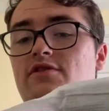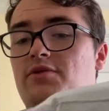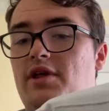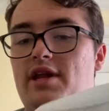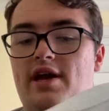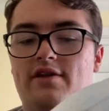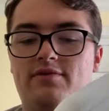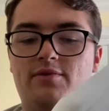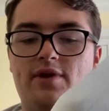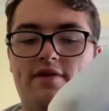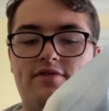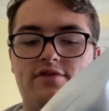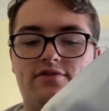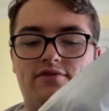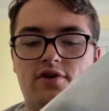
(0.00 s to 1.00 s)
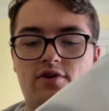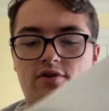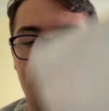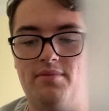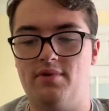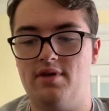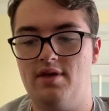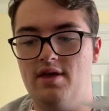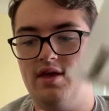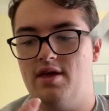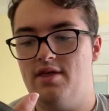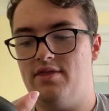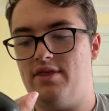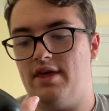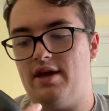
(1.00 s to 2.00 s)
is really nice. We have this foam
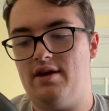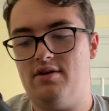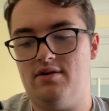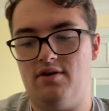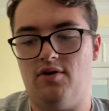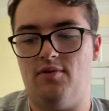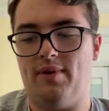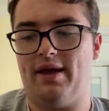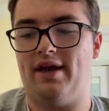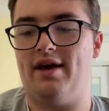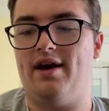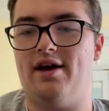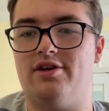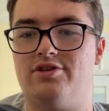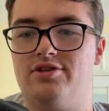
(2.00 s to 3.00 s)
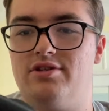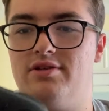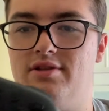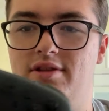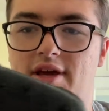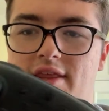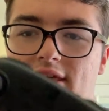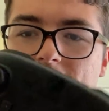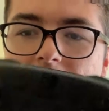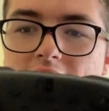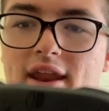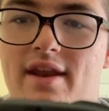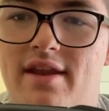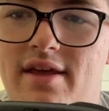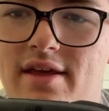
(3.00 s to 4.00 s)
thing. Oh my gosh, look at
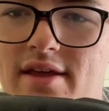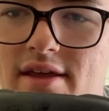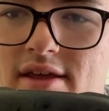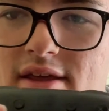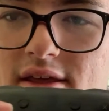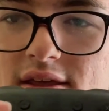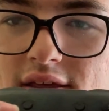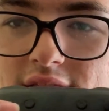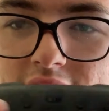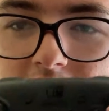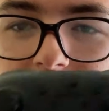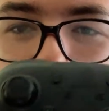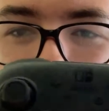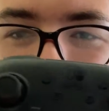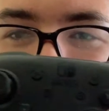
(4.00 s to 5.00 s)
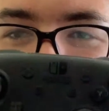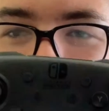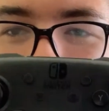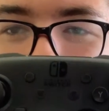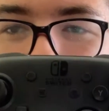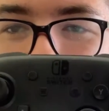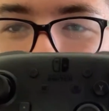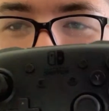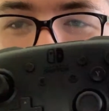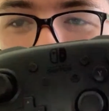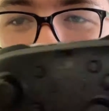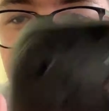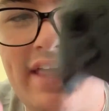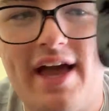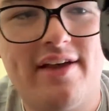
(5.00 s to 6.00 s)
that. That is nice. This is
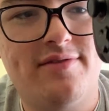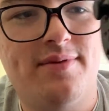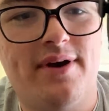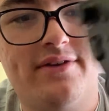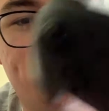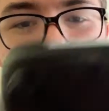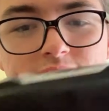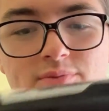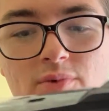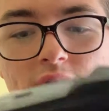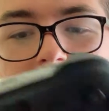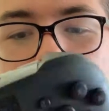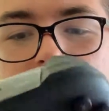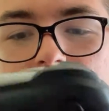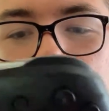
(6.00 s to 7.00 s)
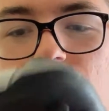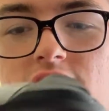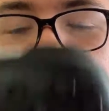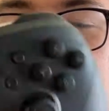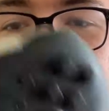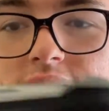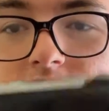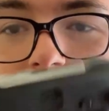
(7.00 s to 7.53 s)
like the Xbox One controller